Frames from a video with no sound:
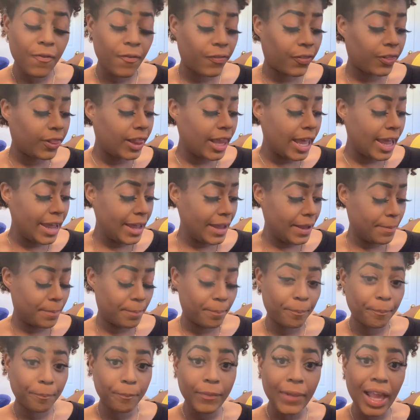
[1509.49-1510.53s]

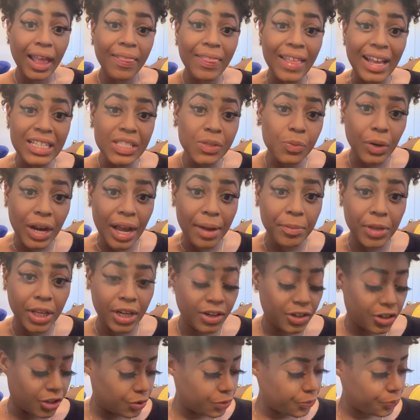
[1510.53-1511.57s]
Flame. That's what I'm
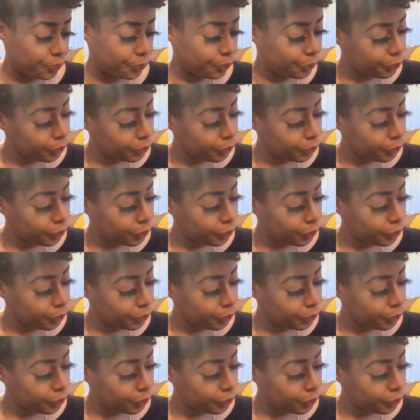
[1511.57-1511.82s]
gonna do.